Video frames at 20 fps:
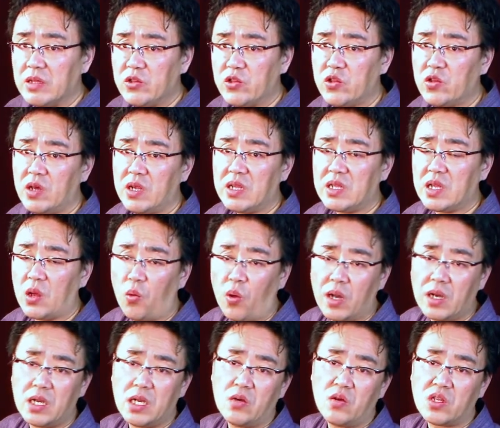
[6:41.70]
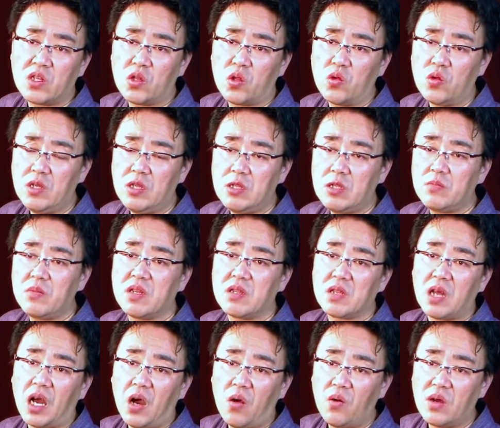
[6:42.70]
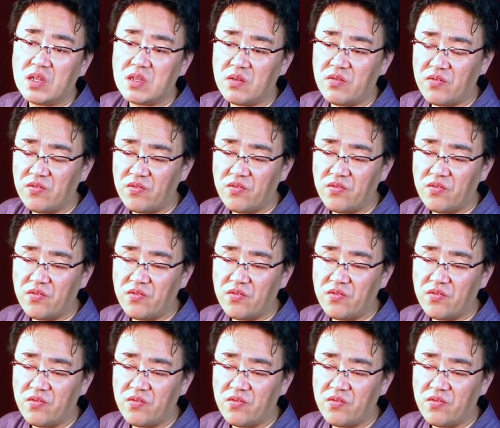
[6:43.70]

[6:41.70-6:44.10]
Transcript: during the 1 hour treatment, hour and a